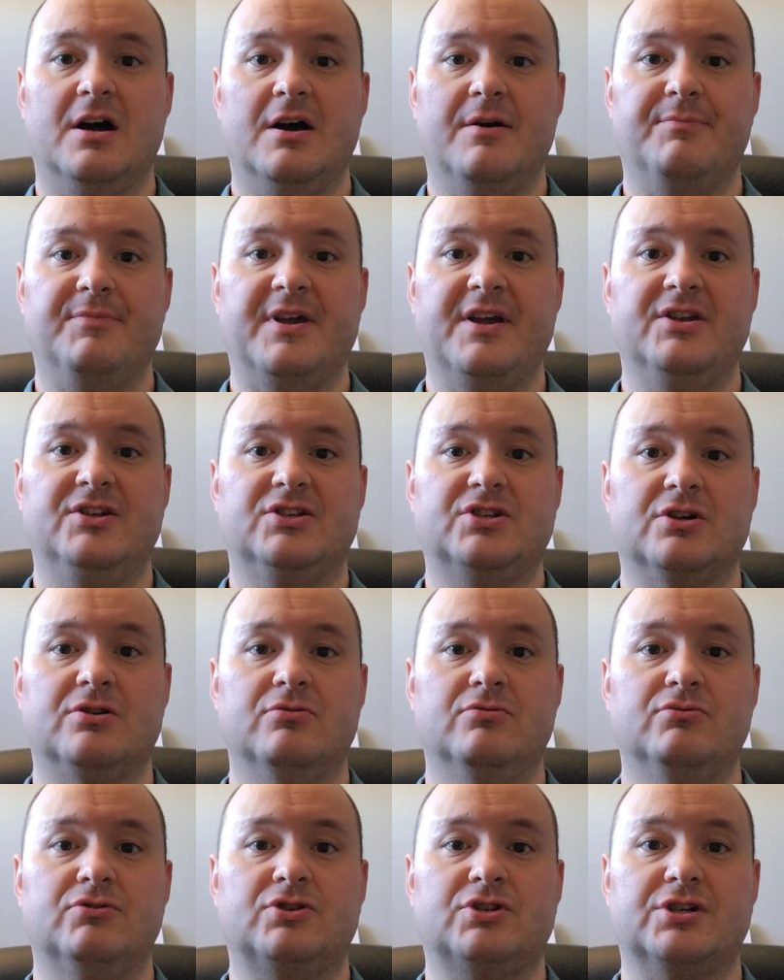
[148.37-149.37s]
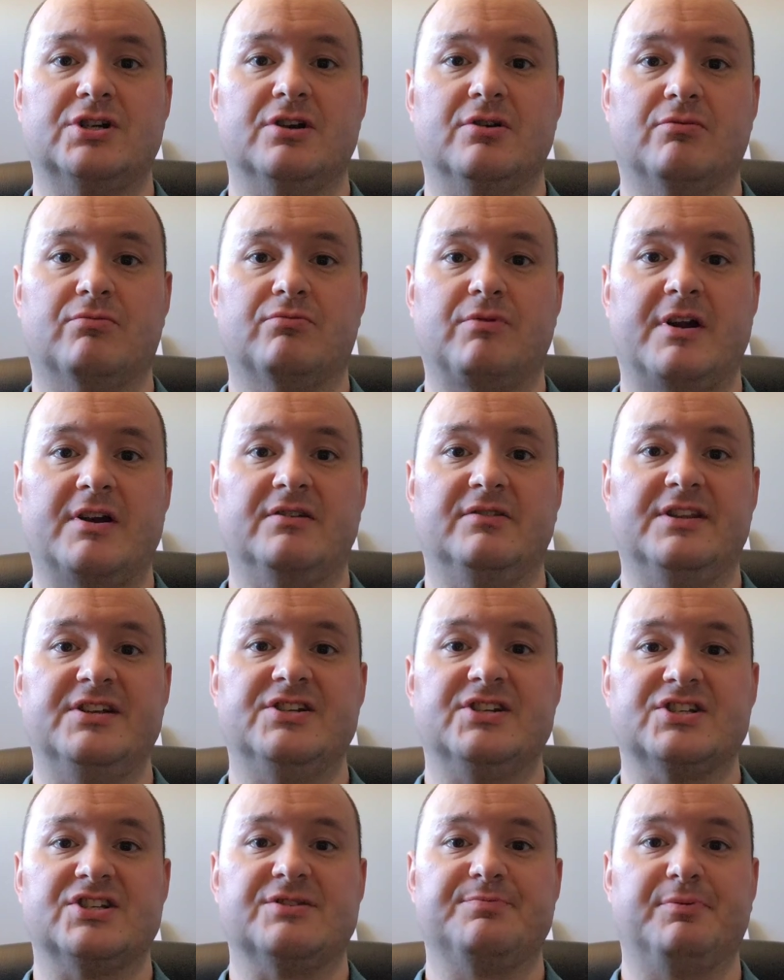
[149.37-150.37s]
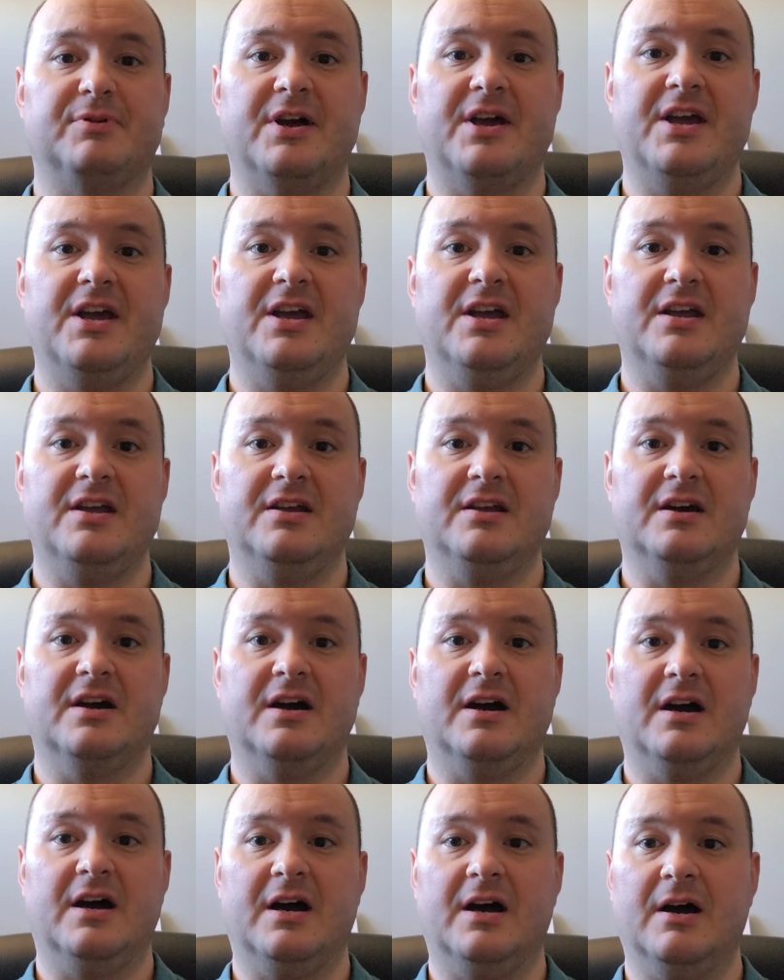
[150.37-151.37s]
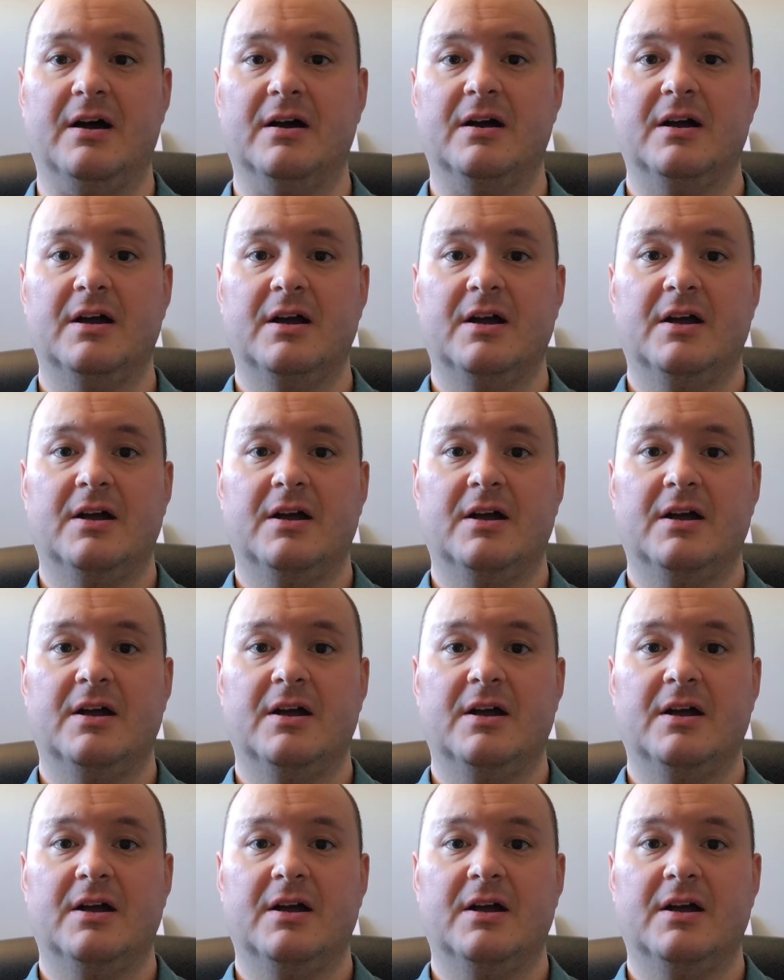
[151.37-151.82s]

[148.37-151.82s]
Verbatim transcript: Uh, they don't uh, readily display uh,